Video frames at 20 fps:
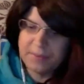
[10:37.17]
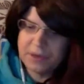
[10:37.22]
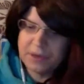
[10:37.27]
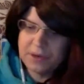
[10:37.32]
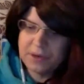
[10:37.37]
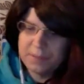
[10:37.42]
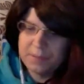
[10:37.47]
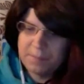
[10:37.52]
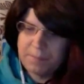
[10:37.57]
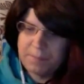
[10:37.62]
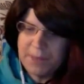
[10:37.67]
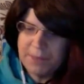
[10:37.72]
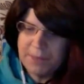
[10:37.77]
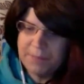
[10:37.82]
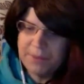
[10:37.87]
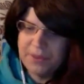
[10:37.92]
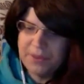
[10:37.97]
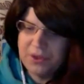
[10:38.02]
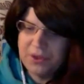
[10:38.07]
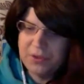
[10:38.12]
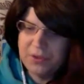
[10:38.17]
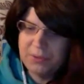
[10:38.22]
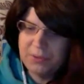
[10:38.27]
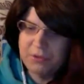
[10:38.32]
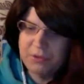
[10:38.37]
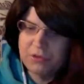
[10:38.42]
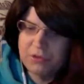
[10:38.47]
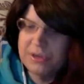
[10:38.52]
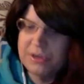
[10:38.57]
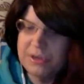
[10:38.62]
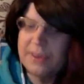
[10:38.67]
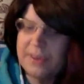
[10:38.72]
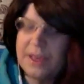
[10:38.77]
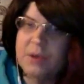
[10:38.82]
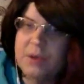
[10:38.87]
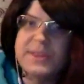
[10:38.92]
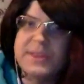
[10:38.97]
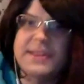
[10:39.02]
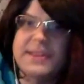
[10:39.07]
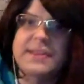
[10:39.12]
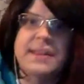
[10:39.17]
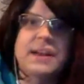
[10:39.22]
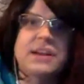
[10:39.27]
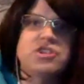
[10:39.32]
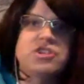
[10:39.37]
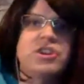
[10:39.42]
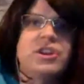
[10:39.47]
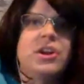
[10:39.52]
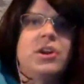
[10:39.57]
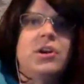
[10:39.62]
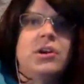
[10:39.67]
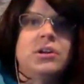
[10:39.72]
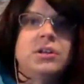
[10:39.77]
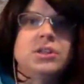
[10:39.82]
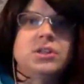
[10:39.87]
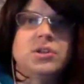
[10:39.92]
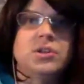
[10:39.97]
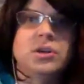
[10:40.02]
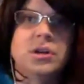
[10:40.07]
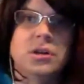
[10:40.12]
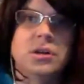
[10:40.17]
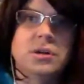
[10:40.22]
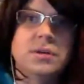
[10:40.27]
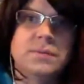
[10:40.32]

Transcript: might be the only person in the house that's actually onto her.